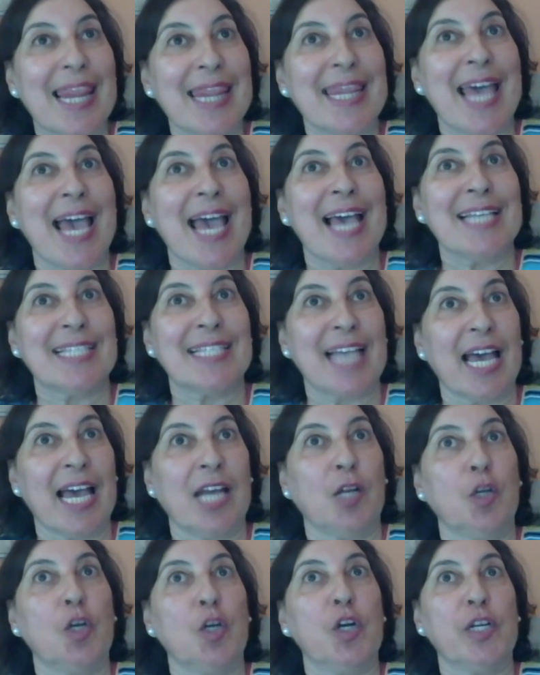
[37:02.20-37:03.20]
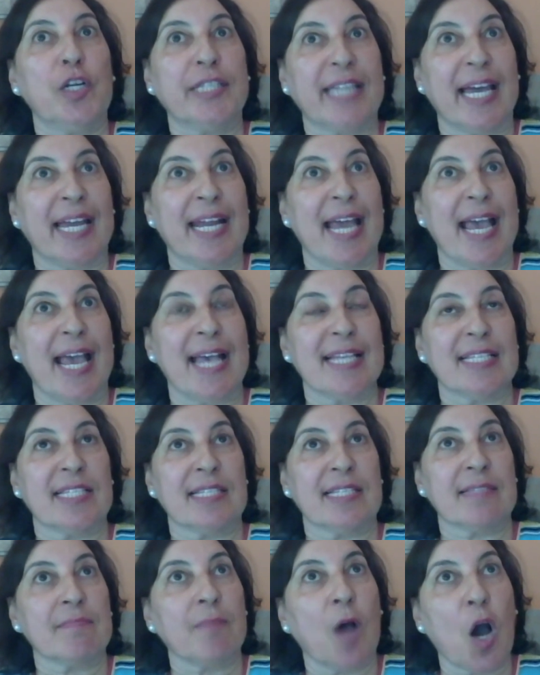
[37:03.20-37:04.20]
as alert and
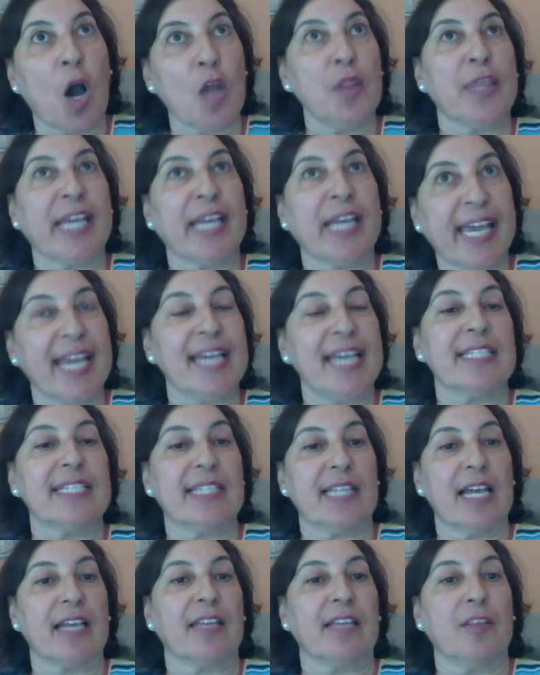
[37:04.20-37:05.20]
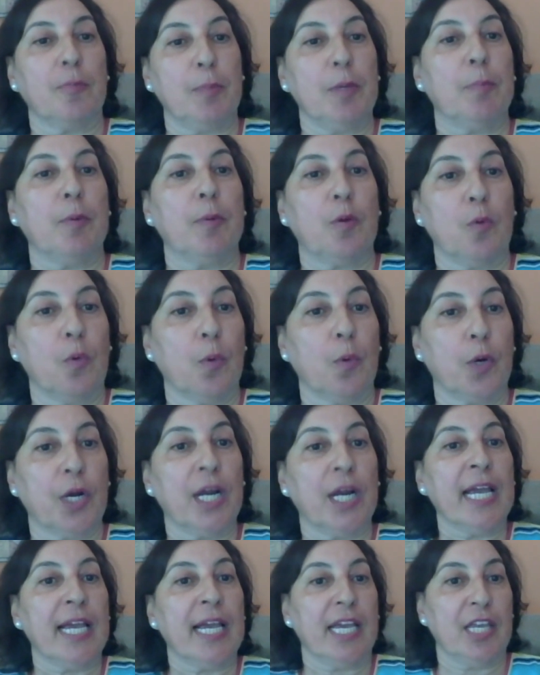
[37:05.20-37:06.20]
as on the case like the people who were
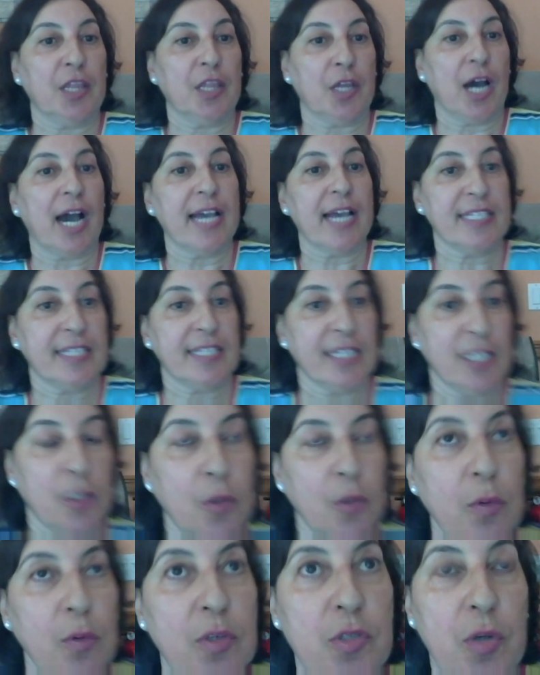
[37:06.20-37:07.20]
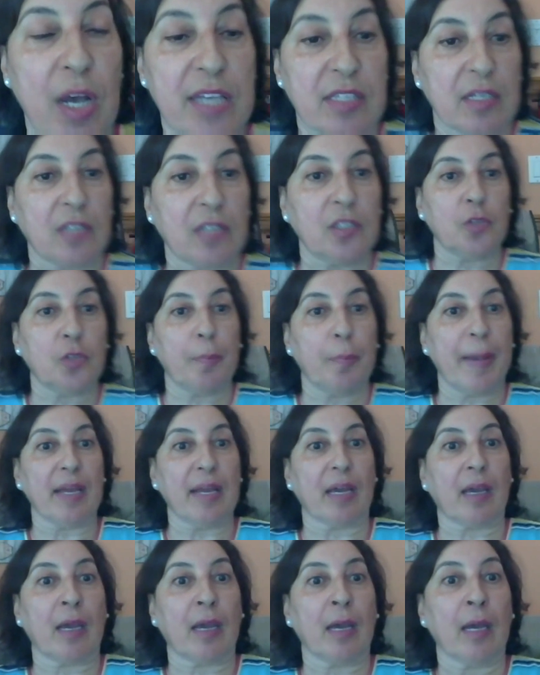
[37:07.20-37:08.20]
in the ICU. So I started to
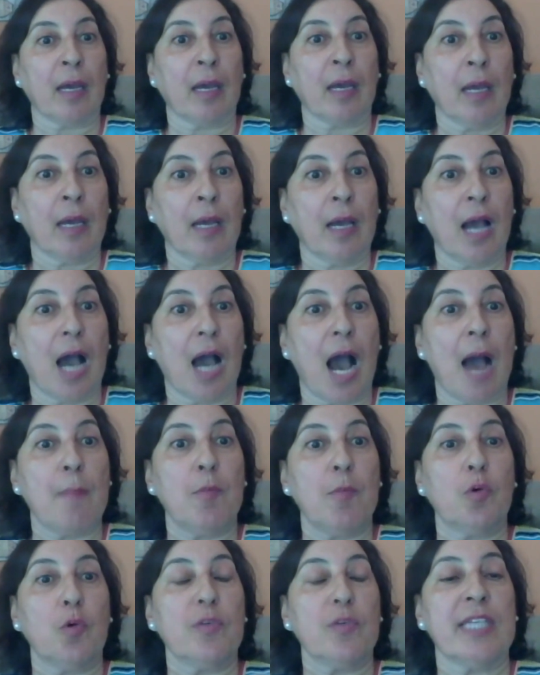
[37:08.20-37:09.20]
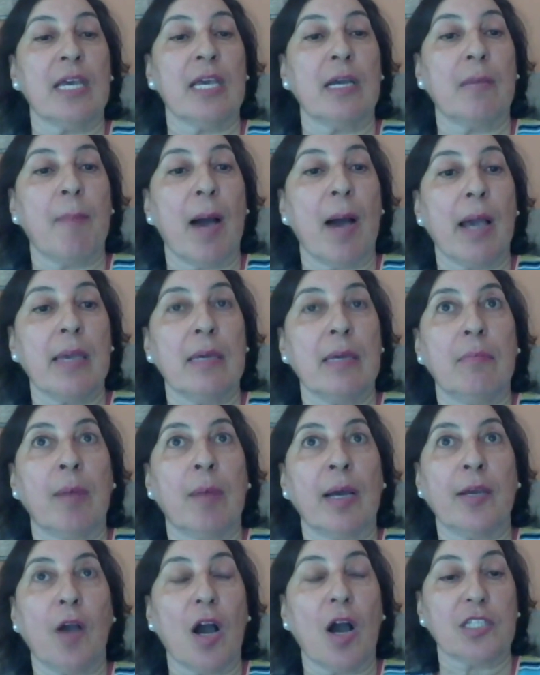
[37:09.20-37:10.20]
panic. I'm losing
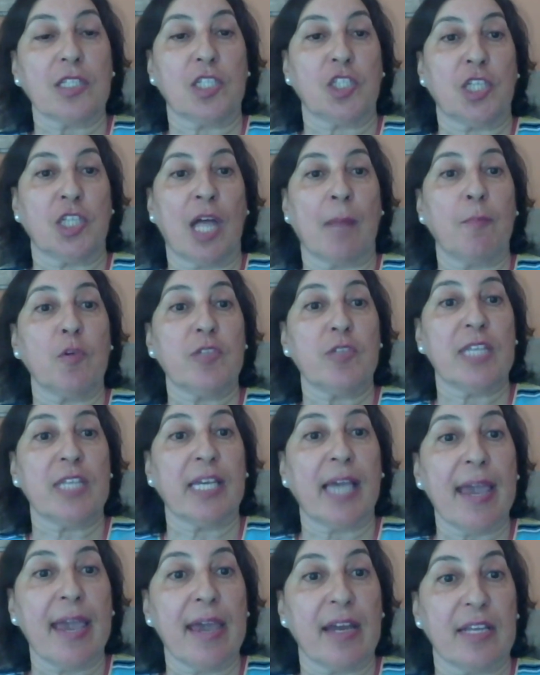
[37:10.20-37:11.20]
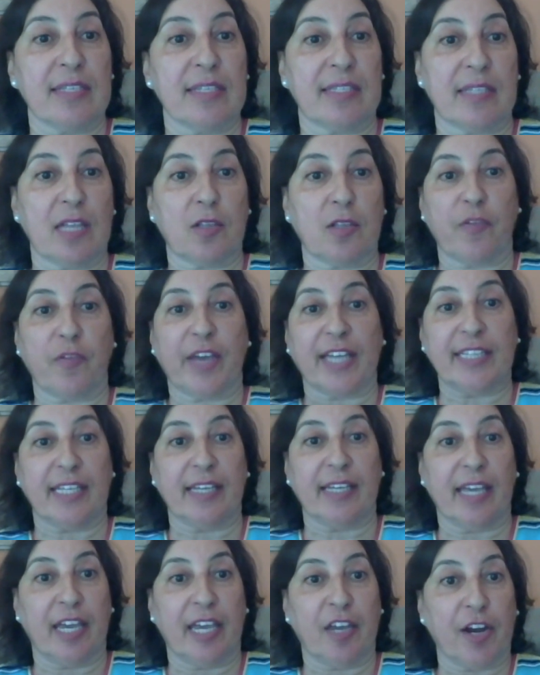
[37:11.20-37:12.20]
my oxygen. I'm losing air instead of
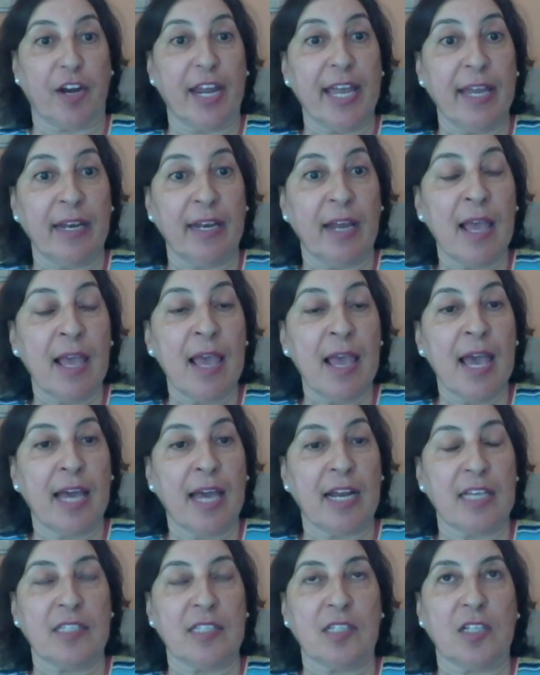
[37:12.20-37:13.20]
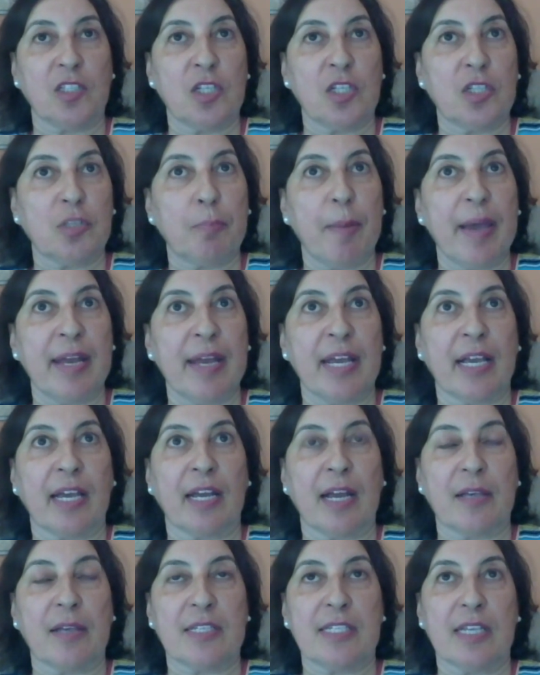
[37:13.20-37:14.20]
getting air in. And I started to panic,
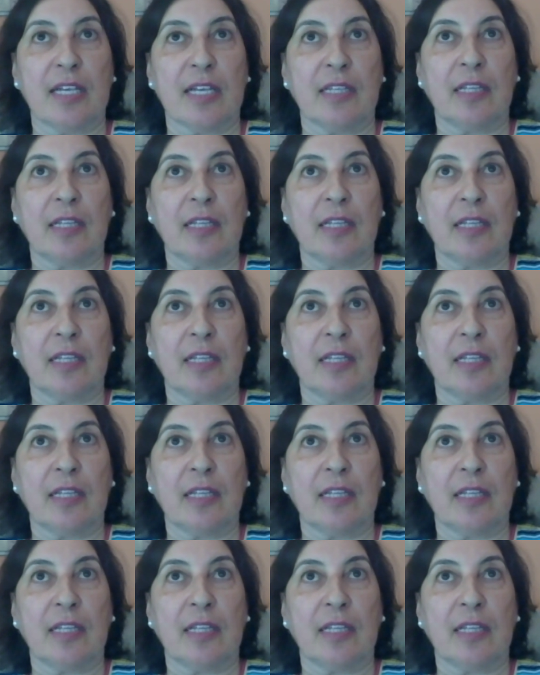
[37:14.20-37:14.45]
and I said,